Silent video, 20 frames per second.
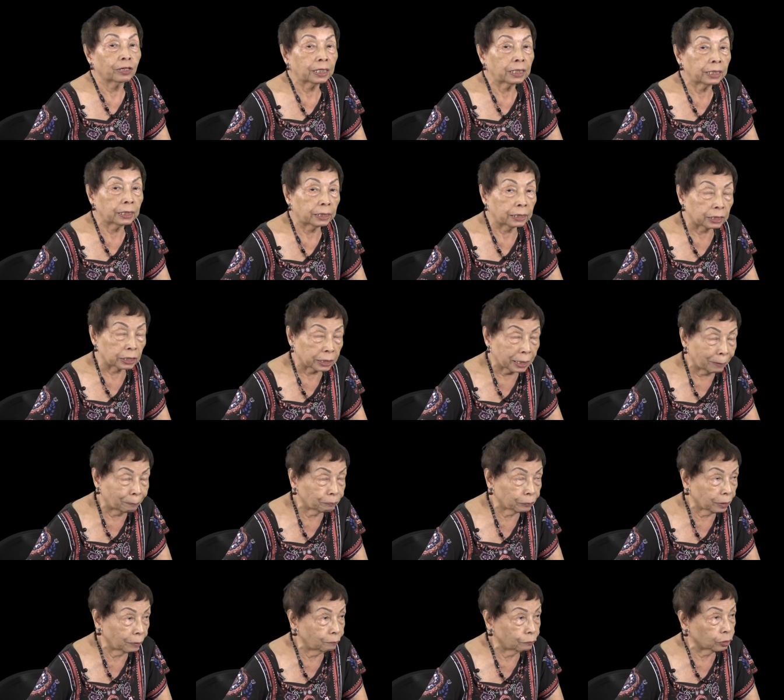very
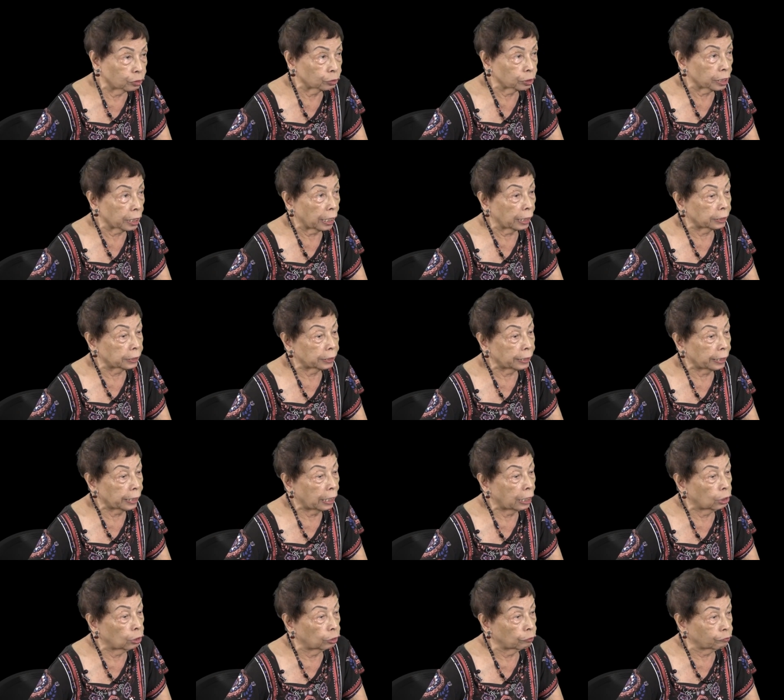receptive to the
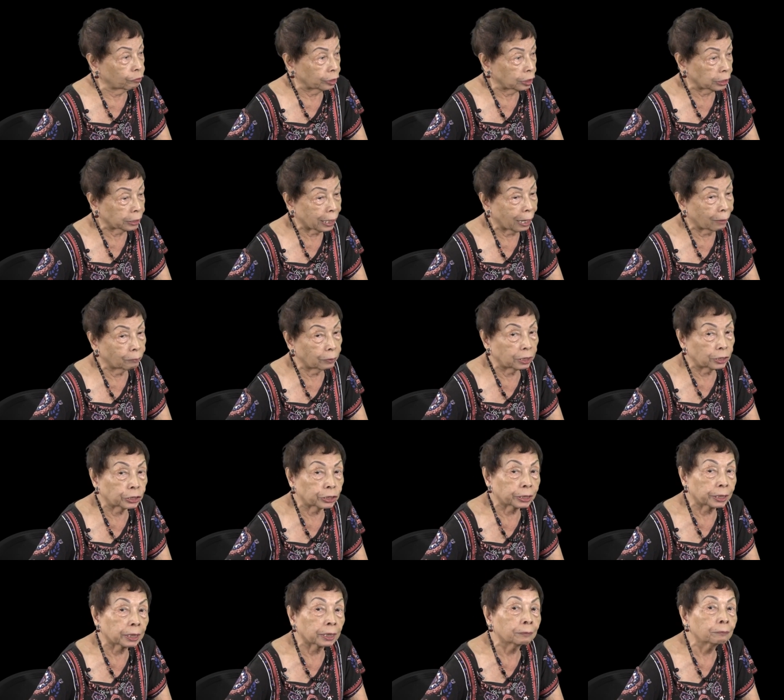idea of
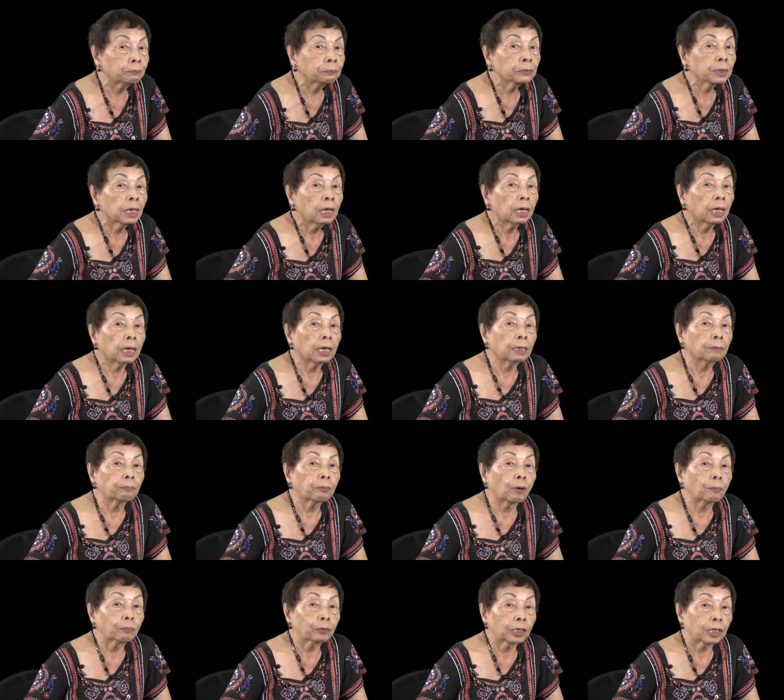establishing a
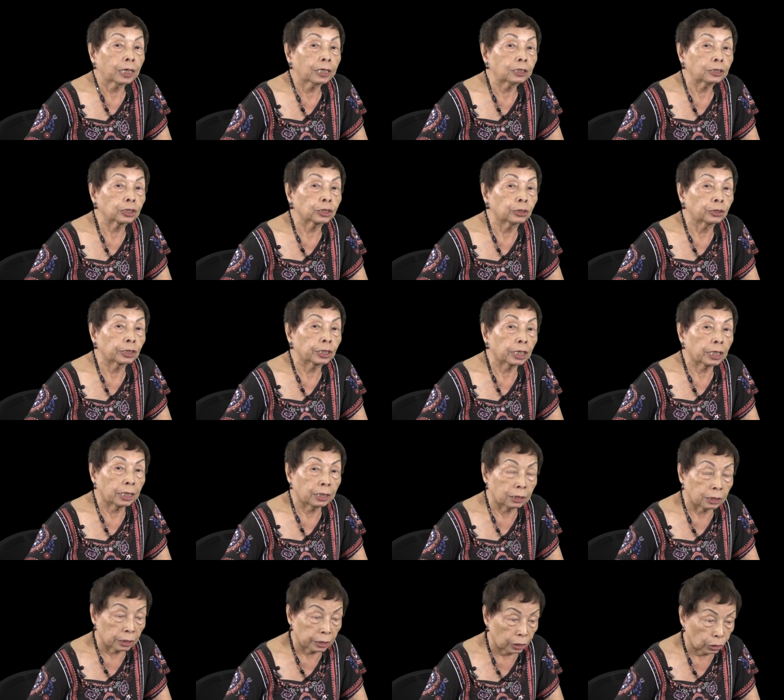population
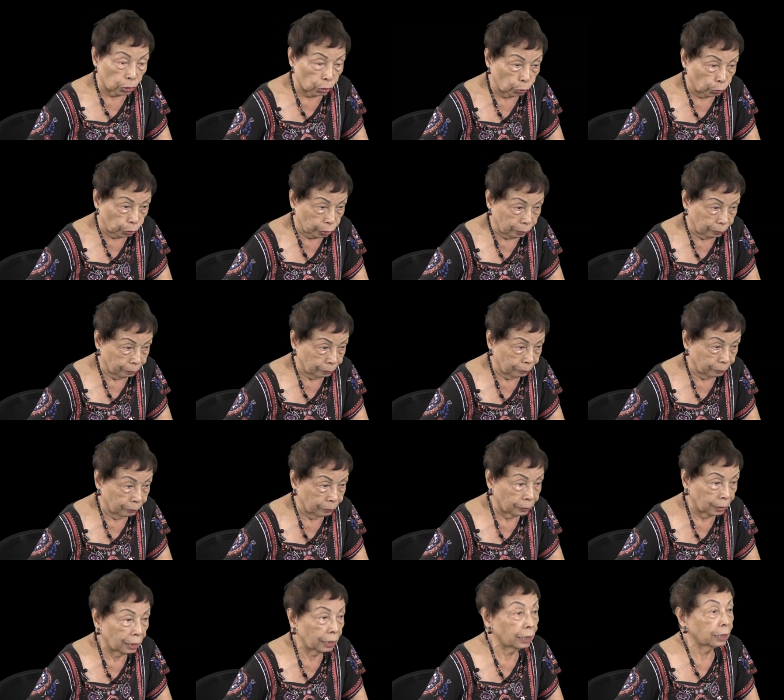institute
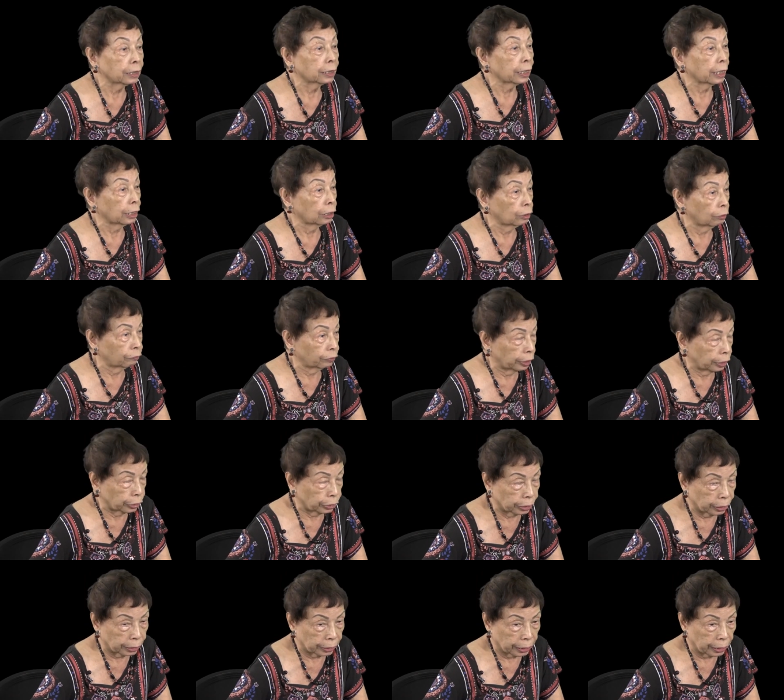in the
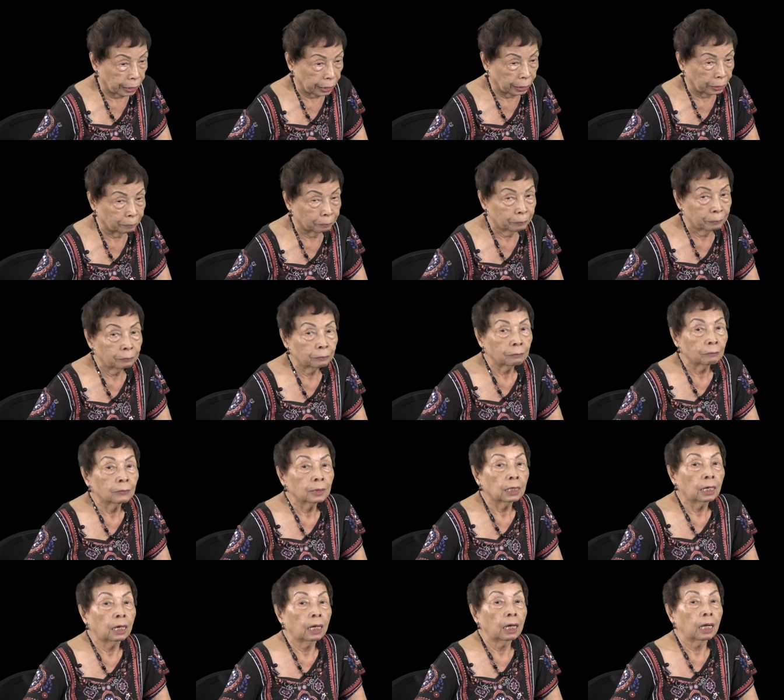university.
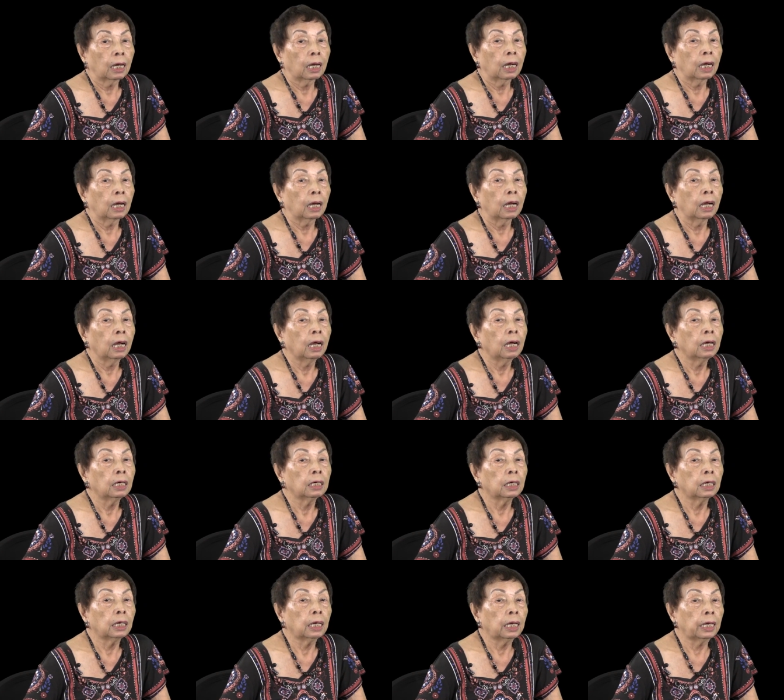
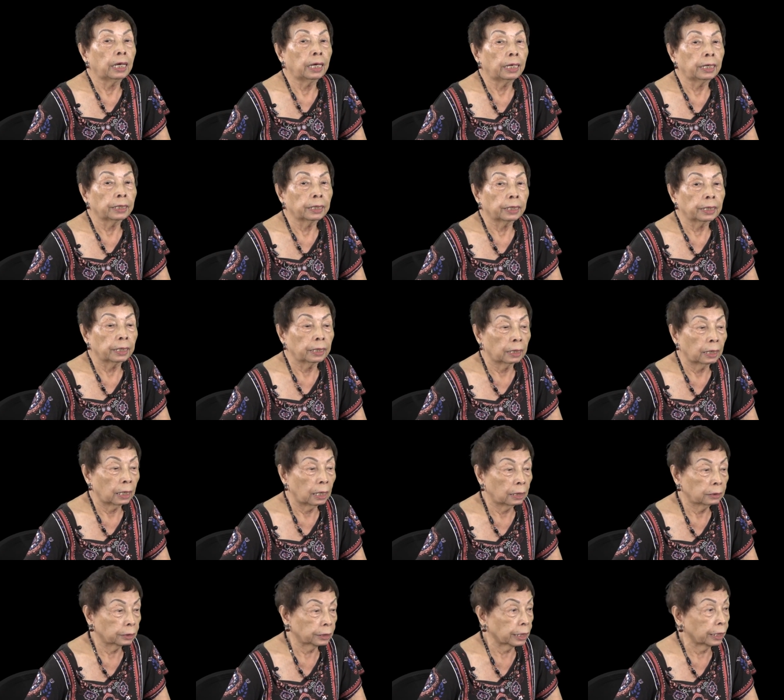And
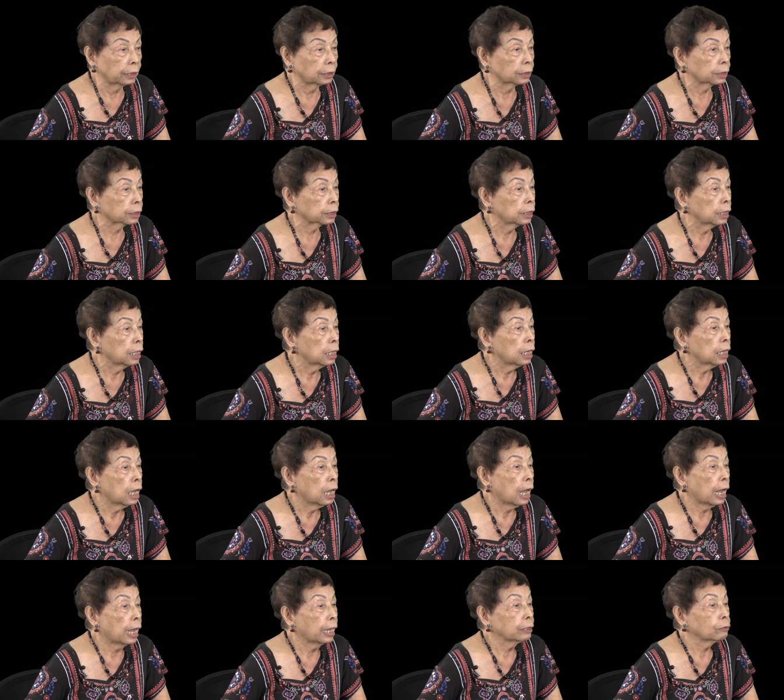since
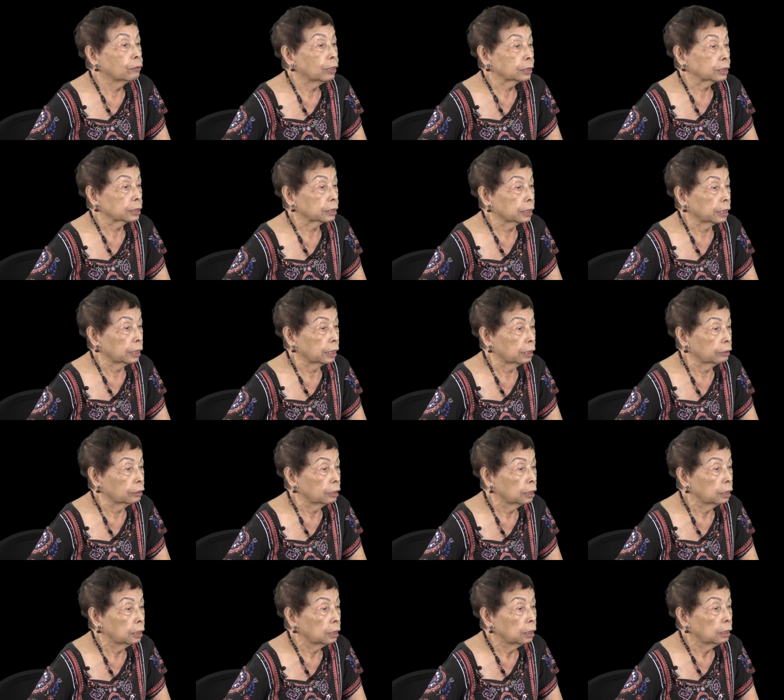I was
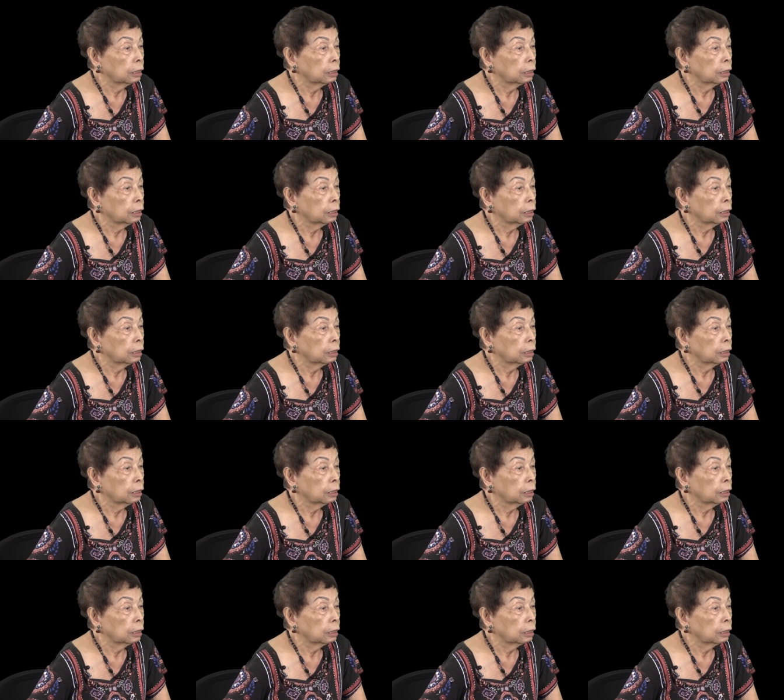the